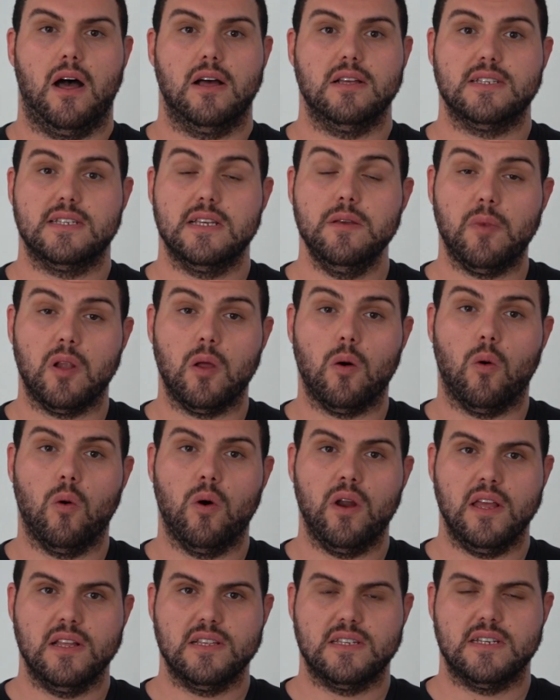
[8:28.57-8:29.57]
similar
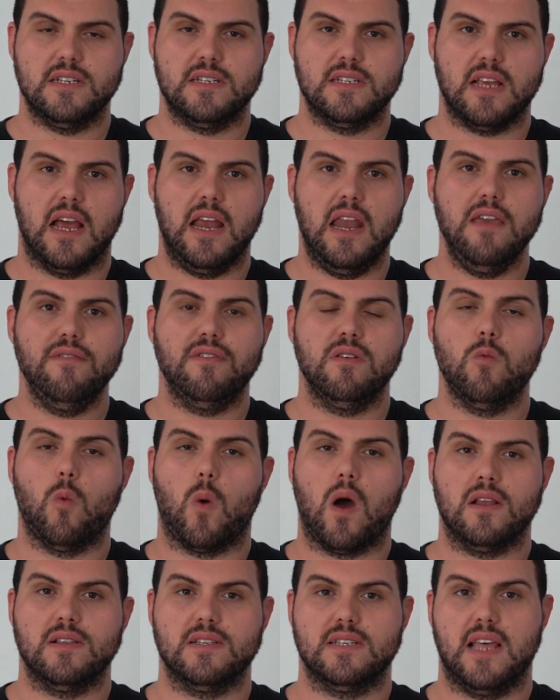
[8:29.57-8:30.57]
audiences, and even
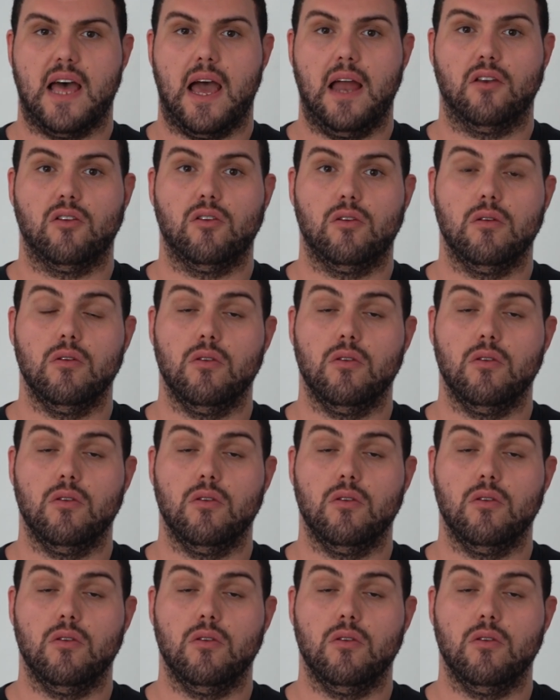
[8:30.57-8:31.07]
ones that